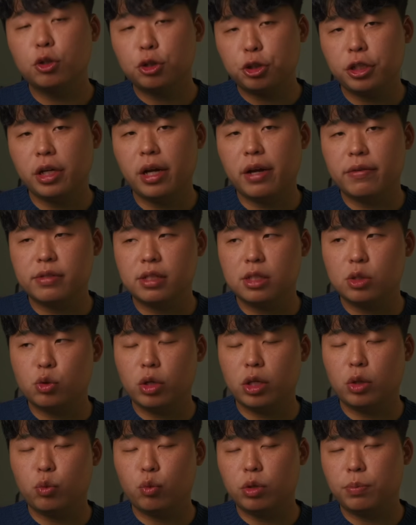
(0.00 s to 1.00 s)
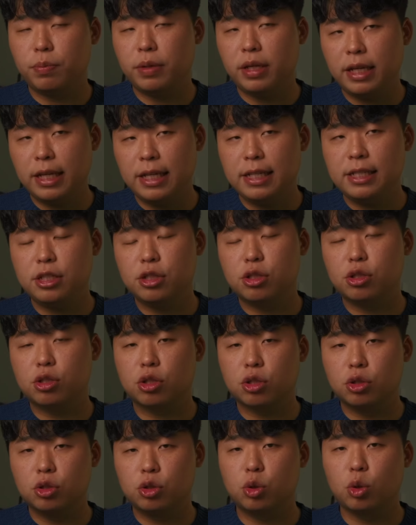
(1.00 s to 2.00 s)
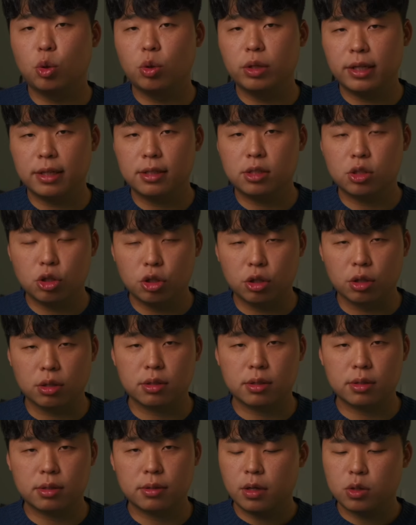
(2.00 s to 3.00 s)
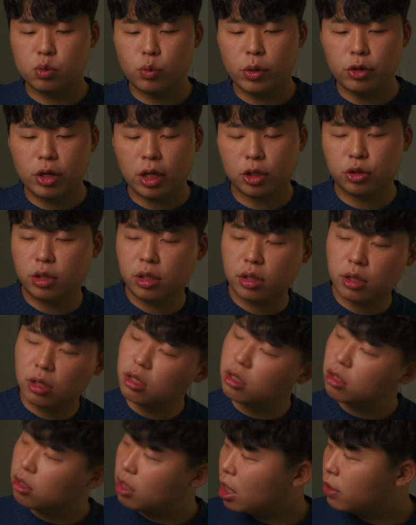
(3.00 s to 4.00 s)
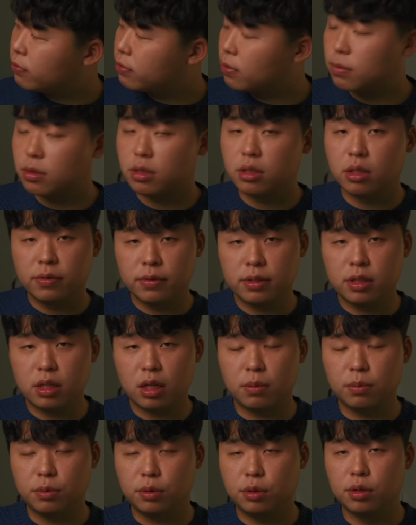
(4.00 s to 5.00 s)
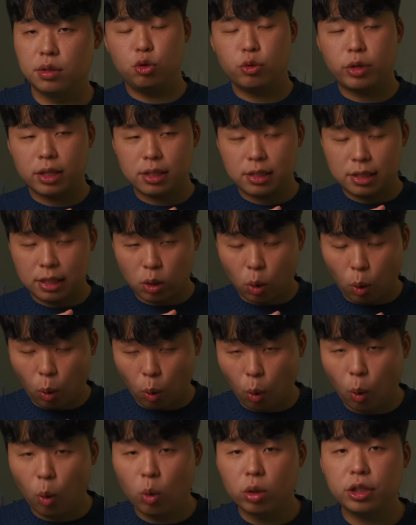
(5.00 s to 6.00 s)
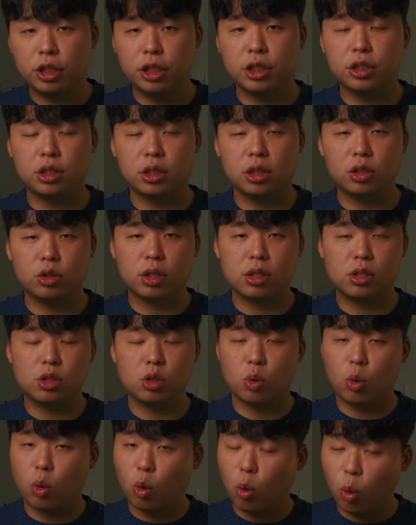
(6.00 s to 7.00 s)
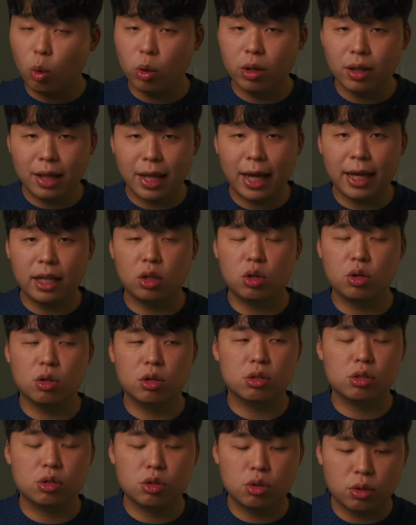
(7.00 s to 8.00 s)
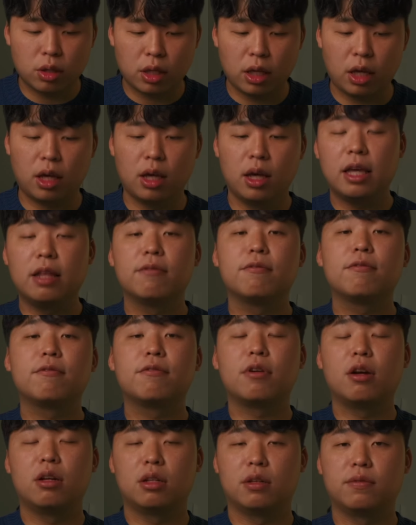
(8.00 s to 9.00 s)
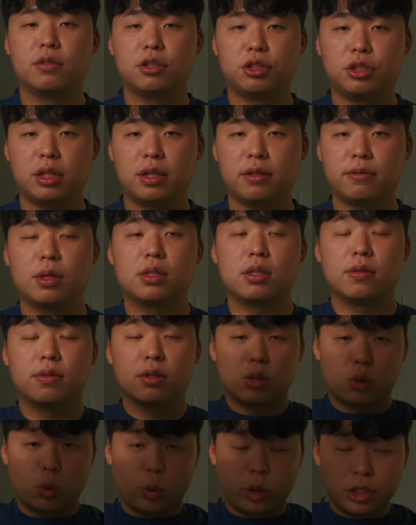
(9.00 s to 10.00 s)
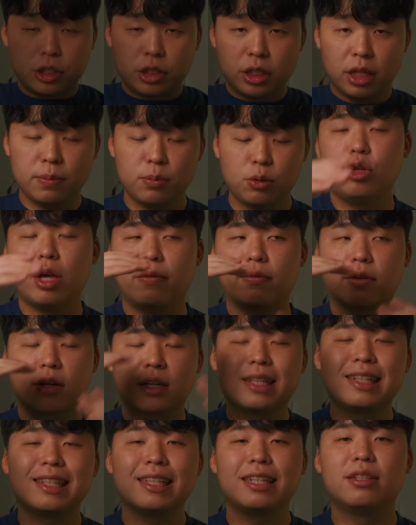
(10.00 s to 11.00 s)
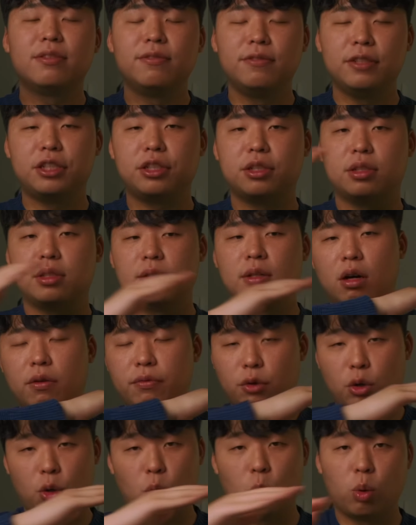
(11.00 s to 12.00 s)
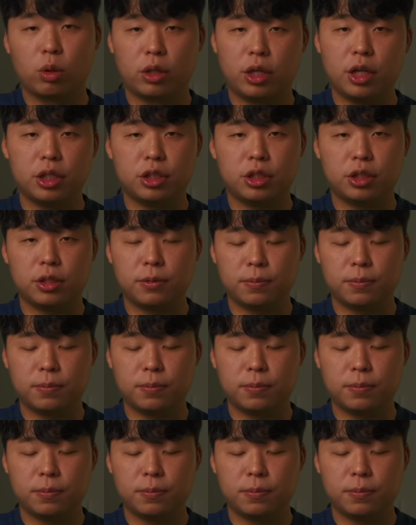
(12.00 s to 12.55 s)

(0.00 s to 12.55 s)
chefs, it would be easier to control his cooks, because when you actually turn around from the service table, you can see the whole kitchen, you can see the whole line cooks cooking in front of the chef. Because it's the square shape, you have a clear vision of your whole kitchen.